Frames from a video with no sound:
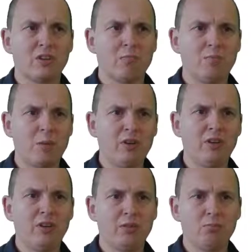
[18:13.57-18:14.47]

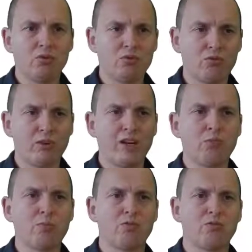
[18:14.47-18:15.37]
mapping inputs to
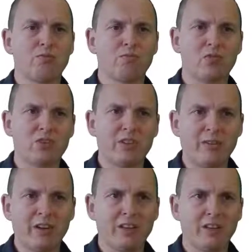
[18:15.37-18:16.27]
outputs just
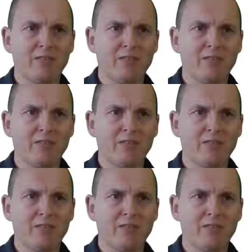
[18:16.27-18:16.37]
directly.